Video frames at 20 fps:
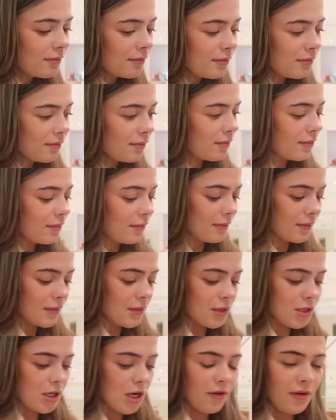
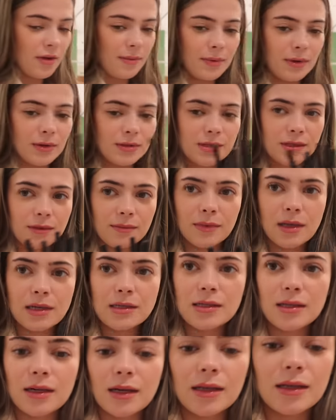Oh, cherry blossom,
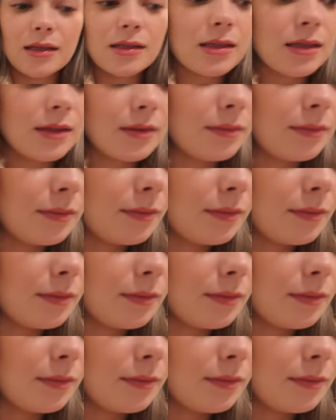that's nice.